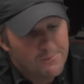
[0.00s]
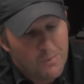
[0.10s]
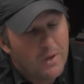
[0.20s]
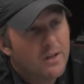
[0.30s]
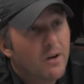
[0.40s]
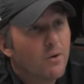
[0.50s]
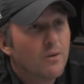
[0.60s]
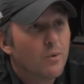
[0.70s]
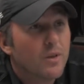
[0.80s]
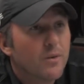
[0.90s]
what do you know,
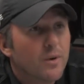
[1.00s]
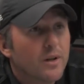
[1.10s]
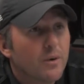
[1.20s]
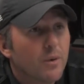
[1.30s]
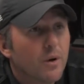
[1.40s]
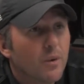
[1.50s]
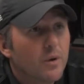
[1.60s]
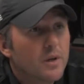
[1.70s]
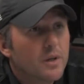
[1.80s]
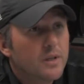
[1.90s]
they've won 3 in a row.
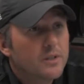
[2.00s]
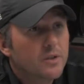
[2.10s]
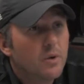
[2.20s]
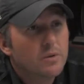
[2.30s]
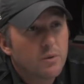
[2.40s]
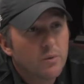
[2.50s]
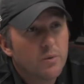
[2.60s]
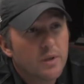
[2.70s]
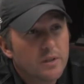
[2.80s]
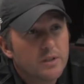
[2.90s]
So it was a
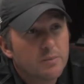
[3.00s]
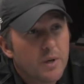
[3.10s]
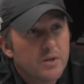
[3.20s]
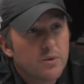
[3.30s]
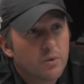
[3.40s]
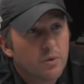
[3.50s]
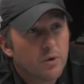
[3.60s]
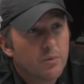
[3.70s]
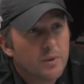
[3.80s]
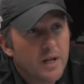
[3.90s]
really special
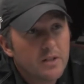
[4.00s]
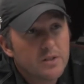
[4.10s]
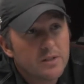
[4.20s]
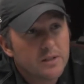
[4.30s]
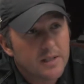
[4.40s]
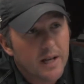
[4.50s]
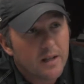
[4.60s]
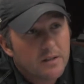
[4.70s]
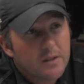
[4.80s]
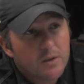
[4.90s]
group, and not just a
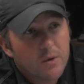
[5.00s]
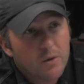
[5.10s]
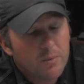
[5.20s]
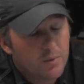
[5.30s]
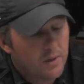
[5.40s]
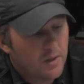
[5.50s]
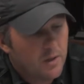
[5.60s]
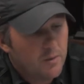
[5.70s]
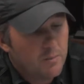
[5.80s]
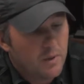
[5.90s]
talented group,
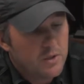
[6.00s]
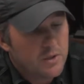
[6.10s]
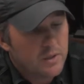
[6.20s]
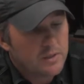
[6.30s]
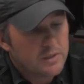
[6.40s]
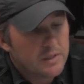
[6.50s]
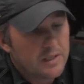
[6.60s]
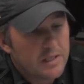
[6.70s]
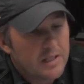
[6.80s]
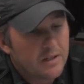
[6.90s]
but just
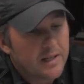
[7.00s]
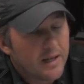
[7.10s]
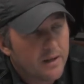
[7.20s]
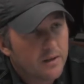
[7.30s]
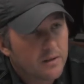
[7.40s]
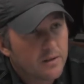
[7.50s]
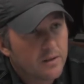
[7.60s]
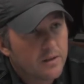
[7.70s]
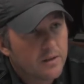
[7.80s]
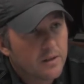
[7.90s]
the character,
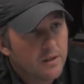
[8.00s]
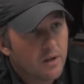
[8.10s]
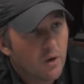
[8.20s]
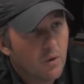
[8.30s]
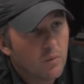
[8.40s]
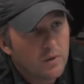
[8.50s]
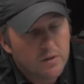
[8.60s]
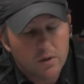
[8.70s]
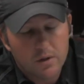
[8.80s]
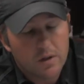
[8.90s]
you know. And we
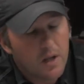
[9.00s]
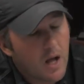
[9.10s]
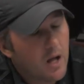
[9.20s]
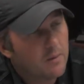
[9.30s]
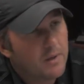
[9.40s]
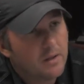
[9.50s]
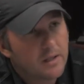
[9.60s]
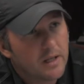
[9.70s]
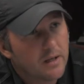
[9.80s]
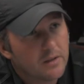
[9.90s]
talk a lot
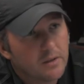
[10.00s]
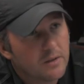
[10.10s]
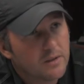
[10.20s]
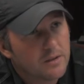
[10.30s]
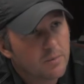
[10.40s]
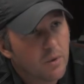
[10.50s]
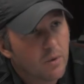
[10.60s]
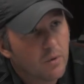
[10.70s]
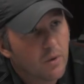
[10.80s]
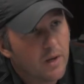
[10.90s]
about character in this
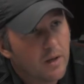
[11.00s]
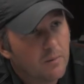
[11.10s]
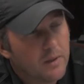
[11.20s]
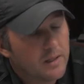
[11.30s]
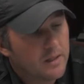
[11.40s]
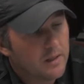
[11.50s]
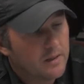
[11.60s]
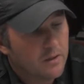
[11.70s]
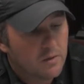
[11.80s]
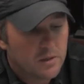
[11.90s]
program,
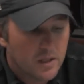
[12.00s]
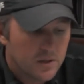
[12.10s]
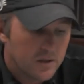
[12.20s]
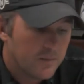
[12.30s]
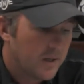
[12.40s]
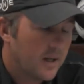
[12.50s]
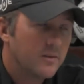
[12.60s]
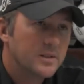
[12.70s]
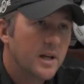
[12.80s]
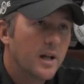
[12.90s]
and, you know, it's not just about
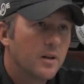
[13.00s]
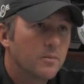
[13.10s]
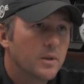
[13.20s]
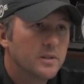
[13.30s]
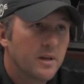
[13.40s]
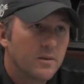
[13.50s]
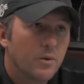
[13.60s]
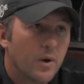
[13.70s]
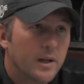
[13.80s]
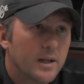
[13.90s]
having talent, but it's having
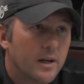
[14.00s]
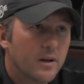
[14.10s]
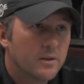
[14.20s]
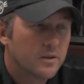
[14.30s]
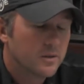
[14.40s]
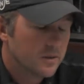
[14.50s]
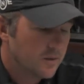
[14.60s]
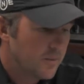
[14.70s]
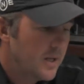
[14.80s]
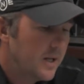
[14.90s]
the right character
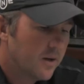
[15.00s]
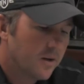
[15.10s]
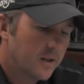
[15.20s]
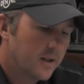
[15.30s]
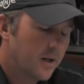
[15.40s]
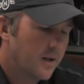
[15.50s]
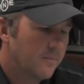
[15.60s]
to be here. And